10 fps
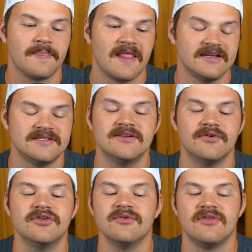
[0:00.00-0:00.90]
I
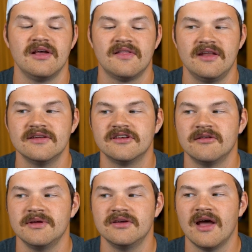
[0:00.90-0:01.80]
still do think that he's
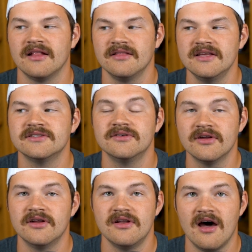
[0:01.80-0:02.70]
going to be at least
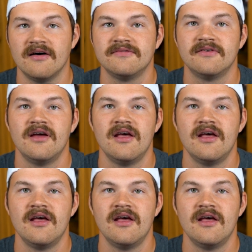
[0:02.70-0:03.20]
good enough